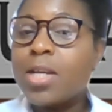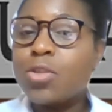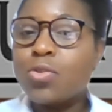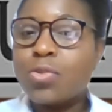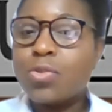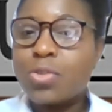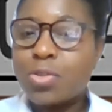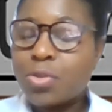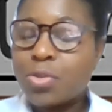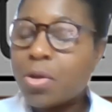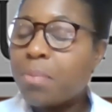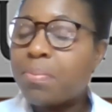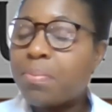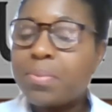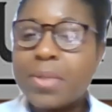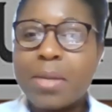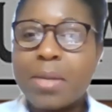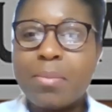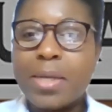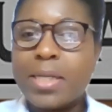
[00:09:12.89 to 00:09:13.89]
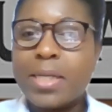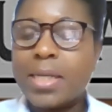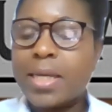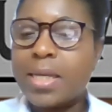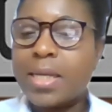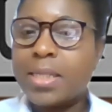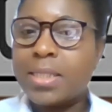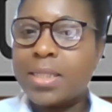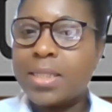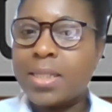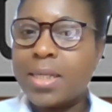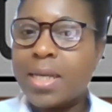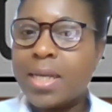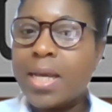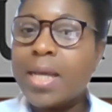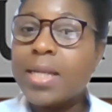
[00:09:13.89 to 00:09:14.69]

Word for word: to stop the medication.